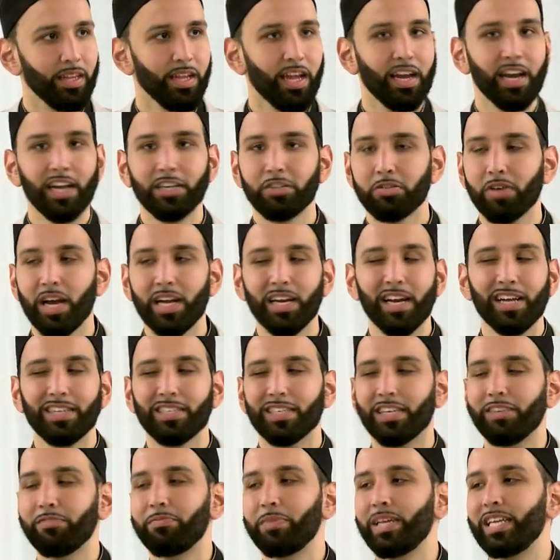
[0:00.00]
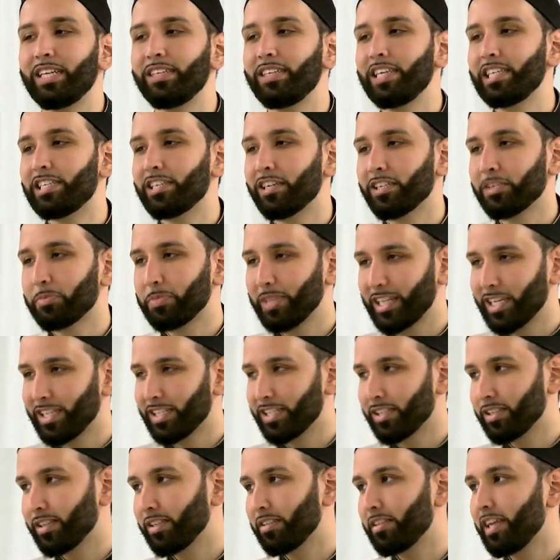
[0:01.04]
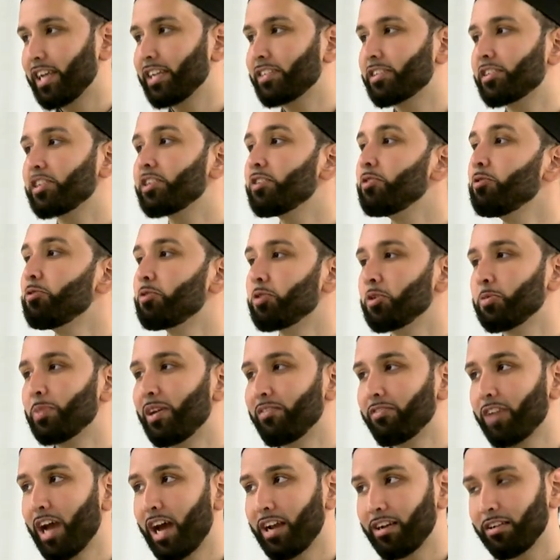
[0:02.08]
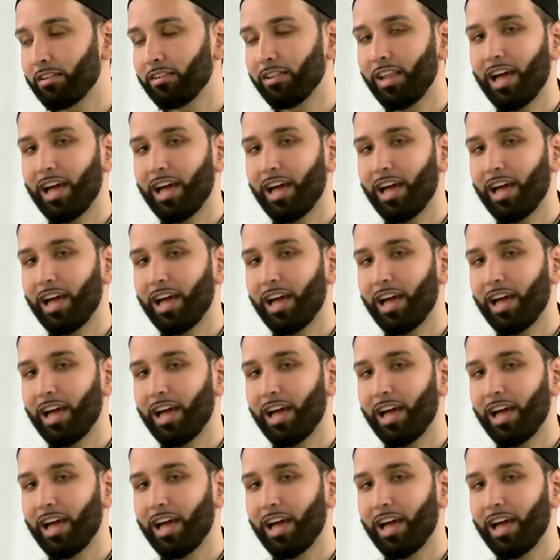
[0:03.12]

and I try not to give many details because thanks to YouTube, I've gotten in a